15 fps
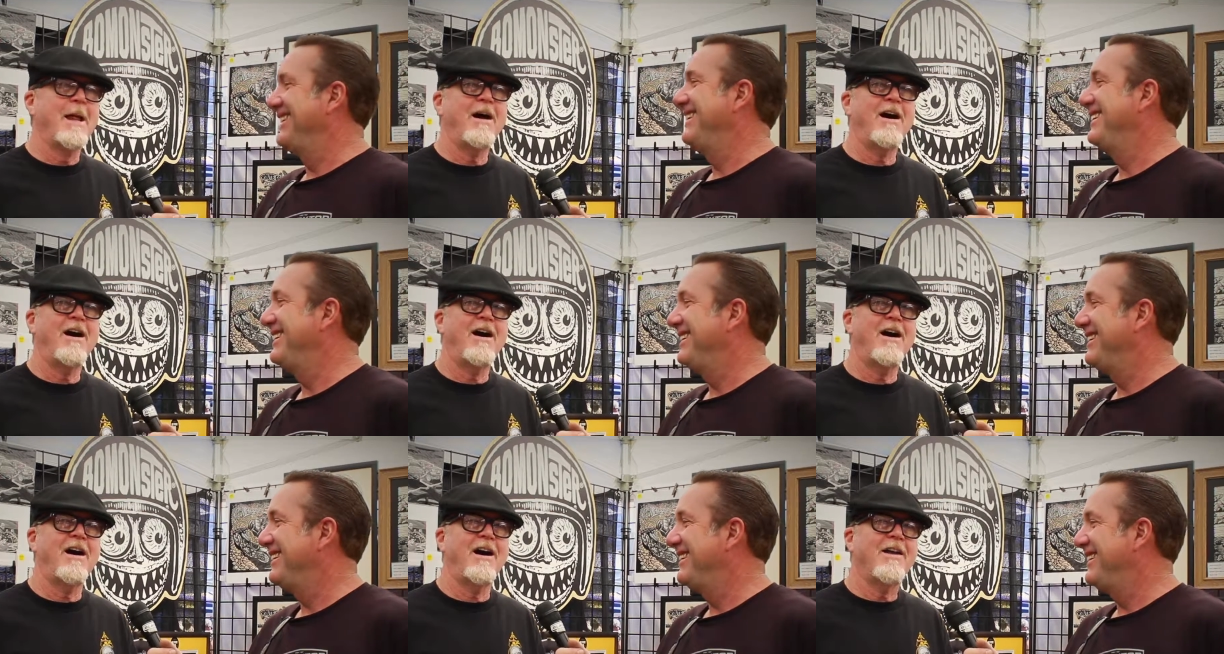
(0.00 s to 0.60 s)

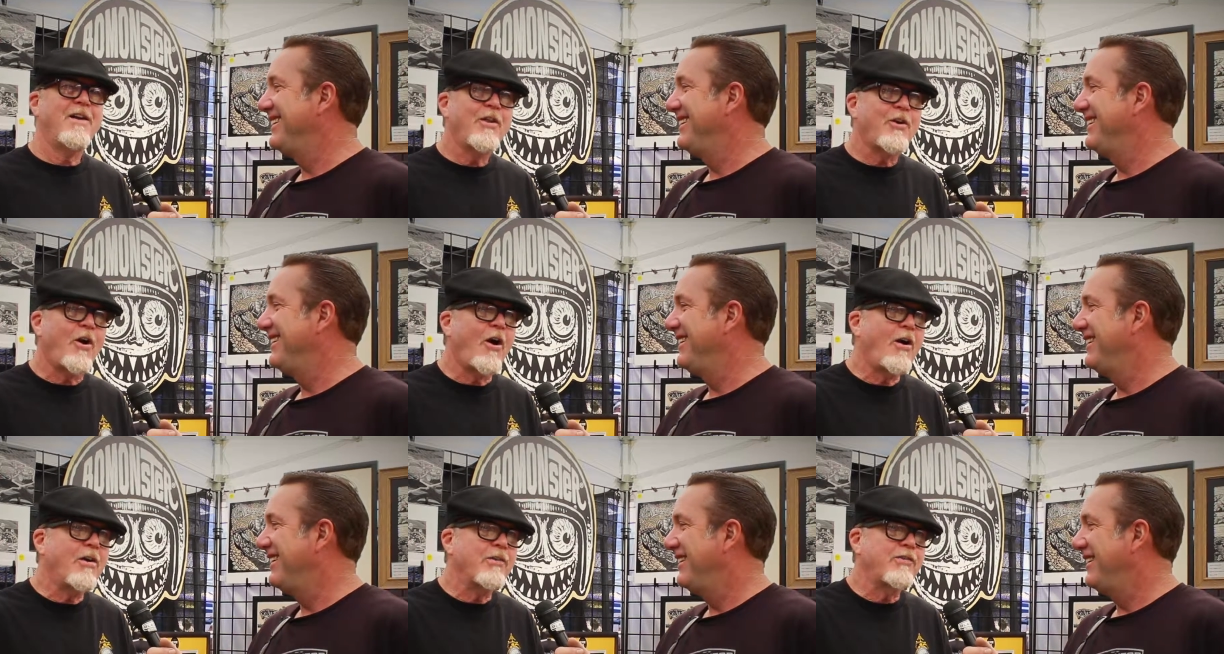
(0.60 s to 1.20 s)
Speaker 1: Uh, another
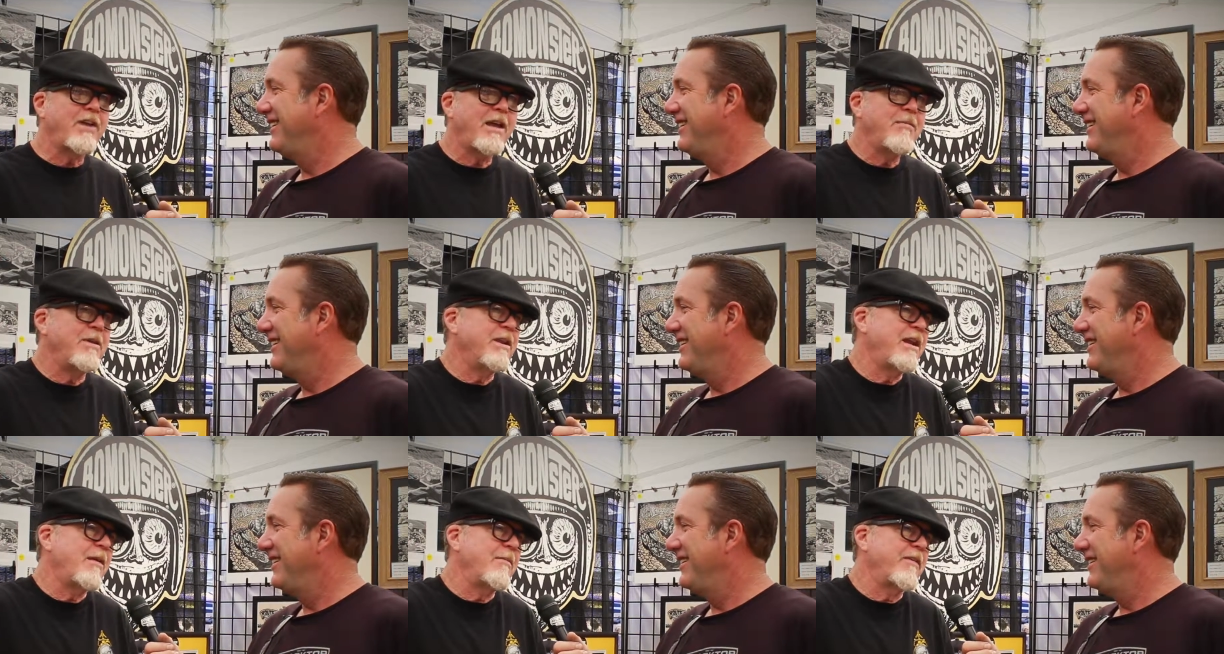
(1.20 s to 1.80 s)
artist gave me
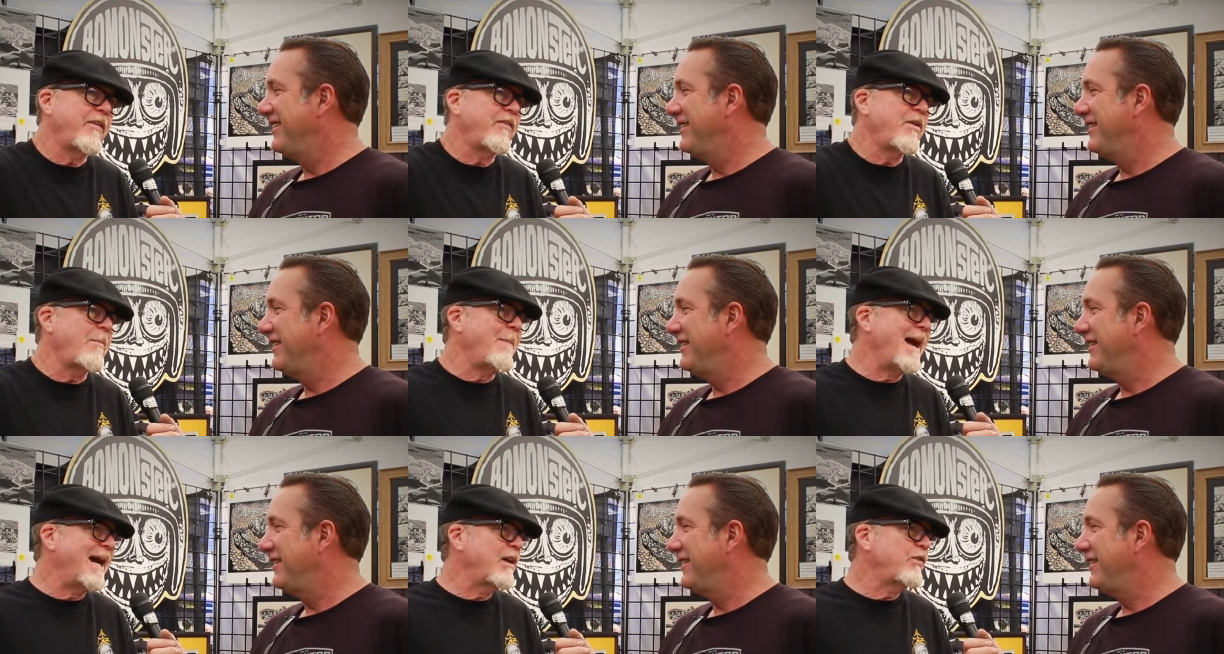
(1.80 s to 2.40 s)
the name of every
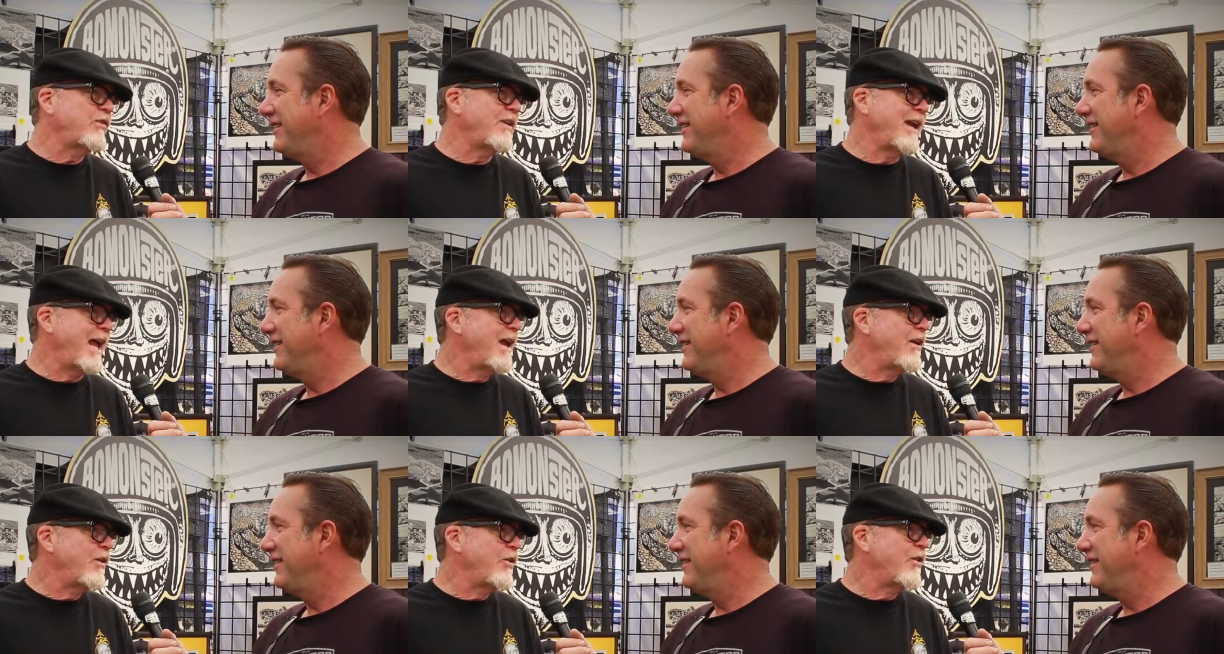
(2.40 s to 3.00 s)
magazine
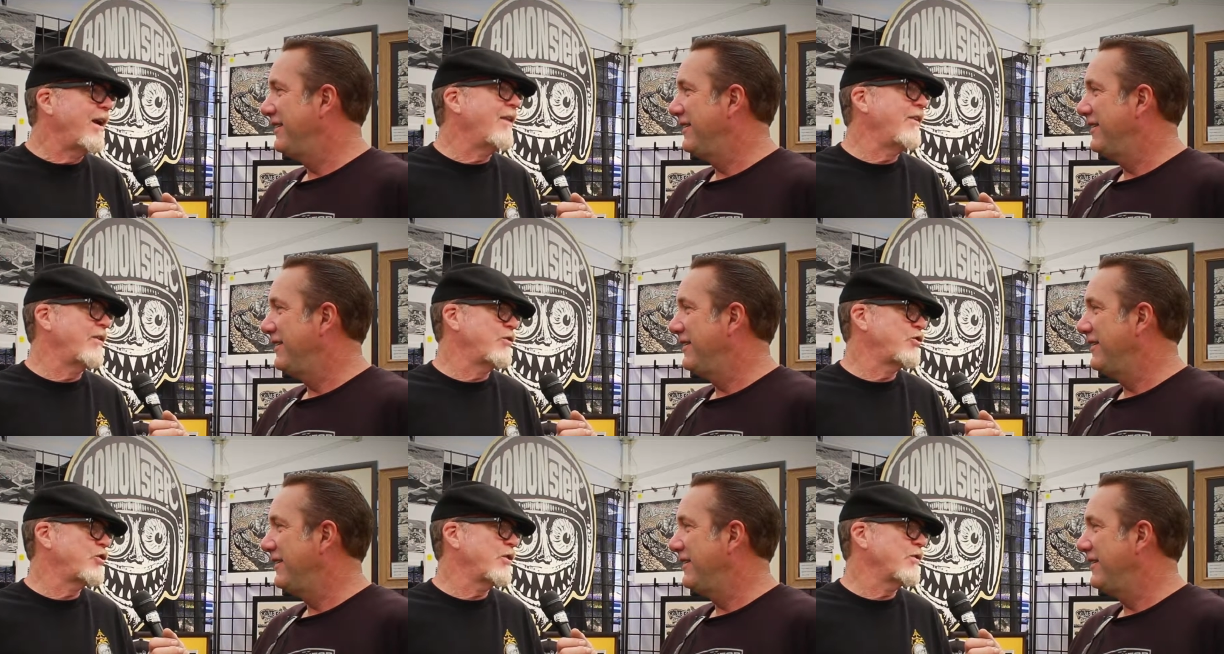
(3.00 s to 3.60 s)
editor and their
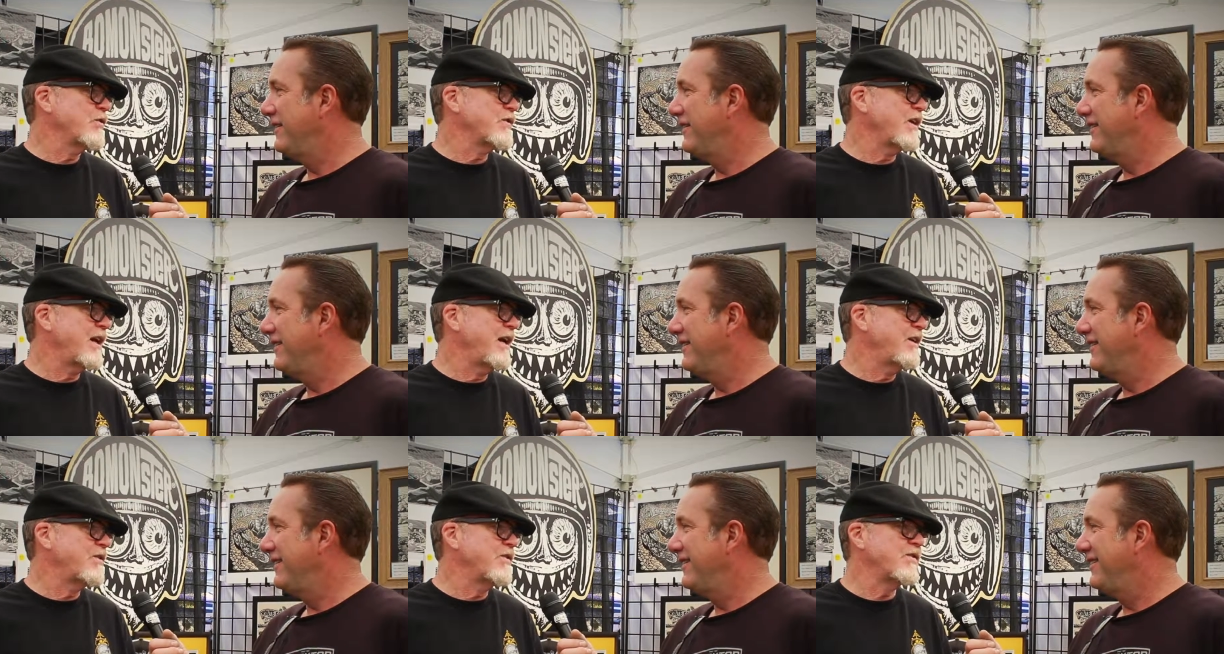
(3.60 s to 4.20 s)
shirt
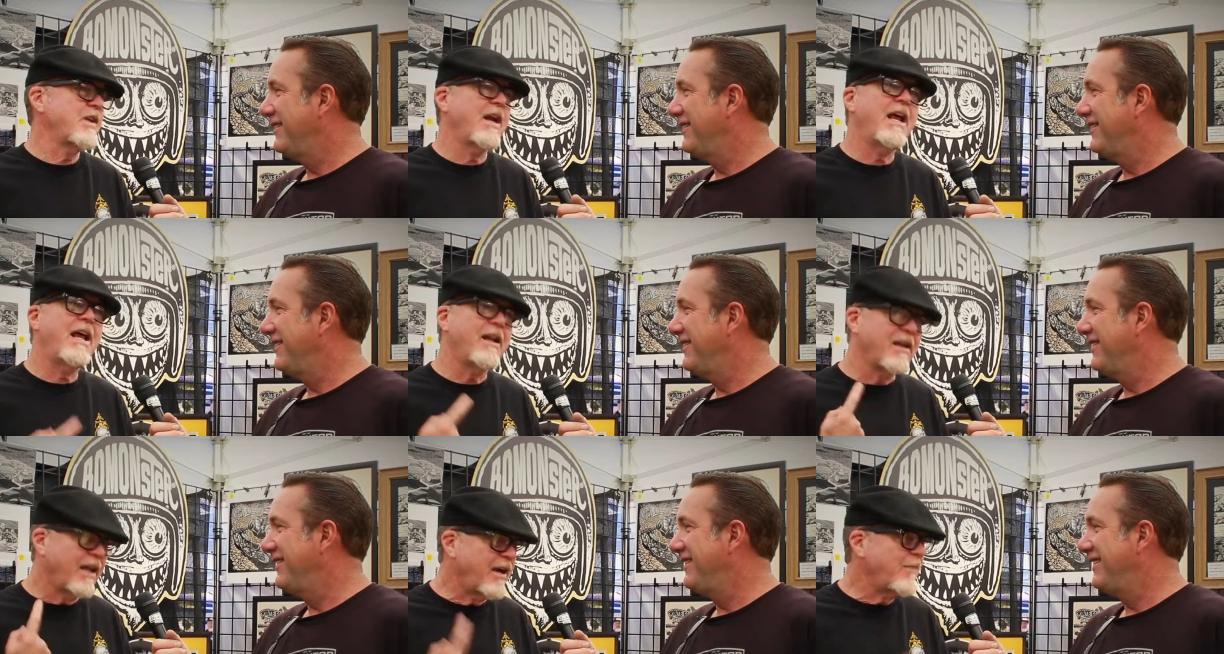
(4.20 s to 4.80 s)
size and said,
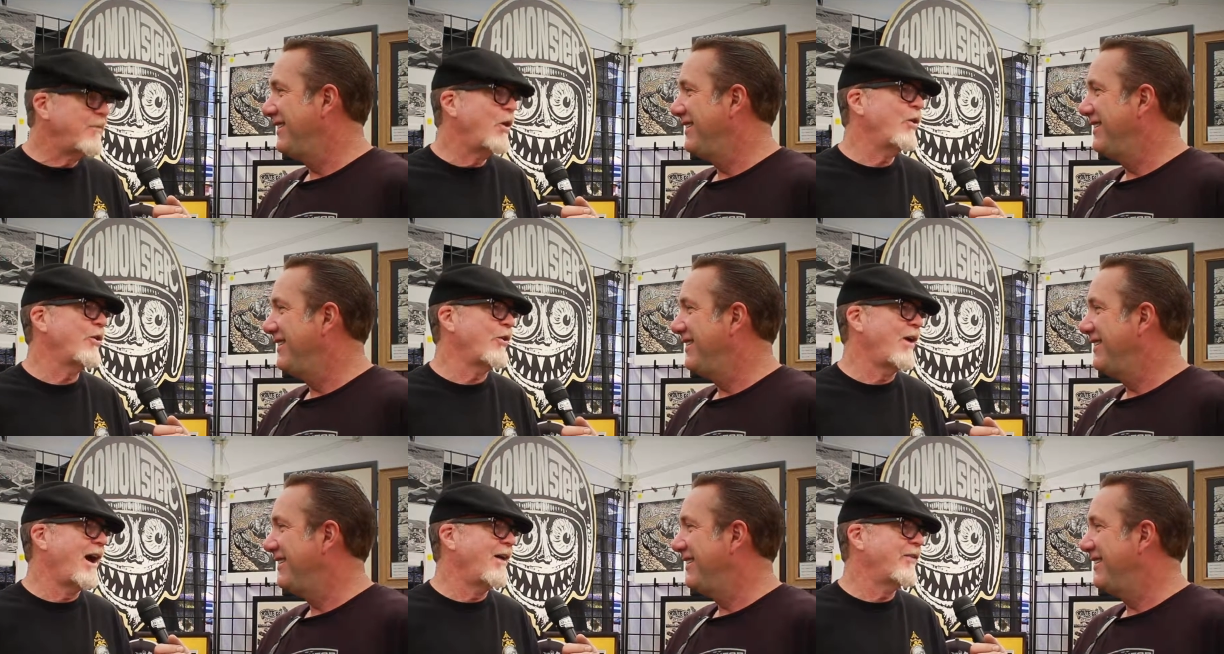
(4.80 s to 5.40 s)
"Hey, let them know
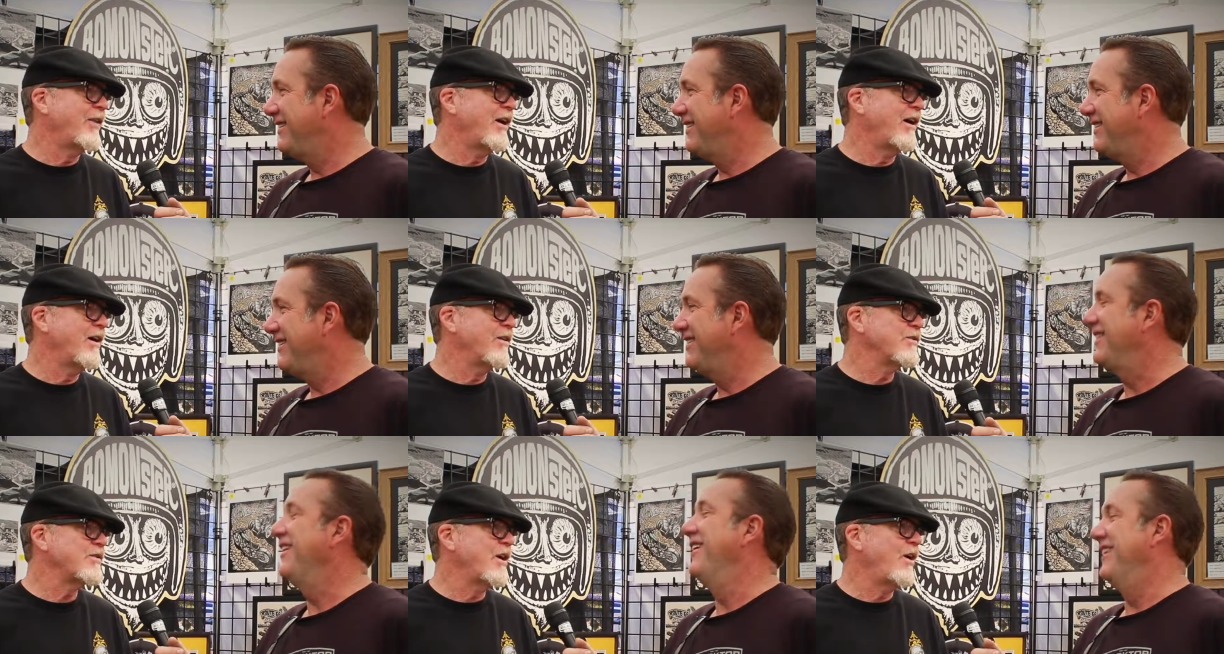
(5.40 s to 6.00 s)
you're out
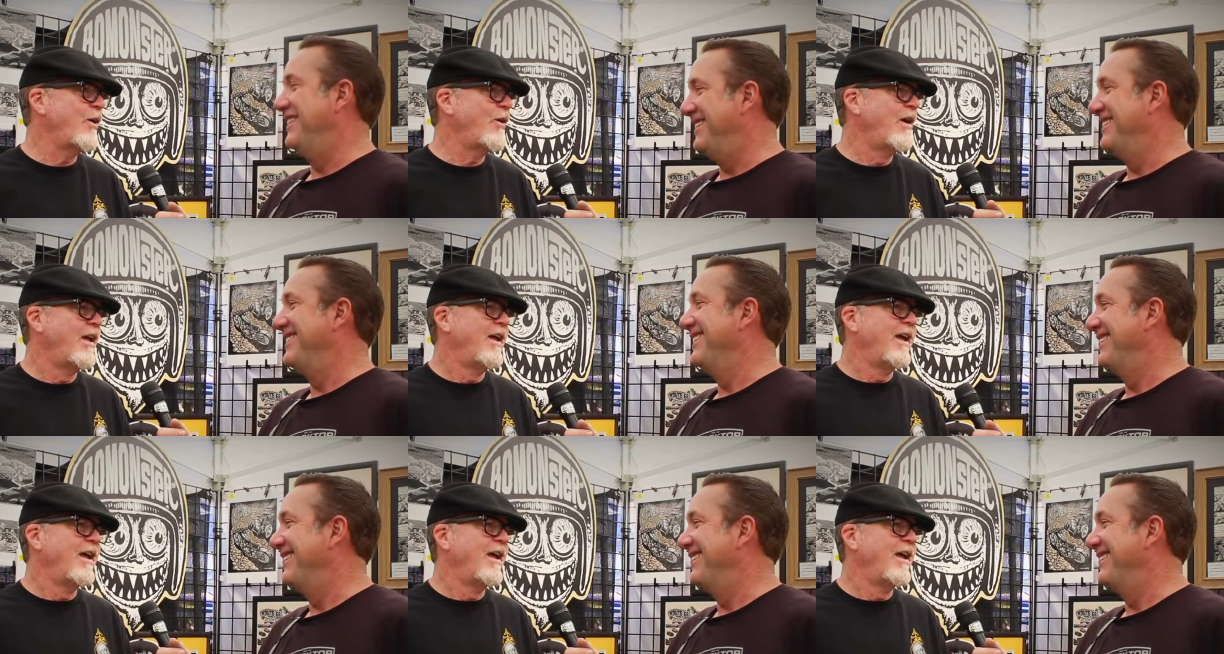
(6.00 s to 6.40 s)
there." So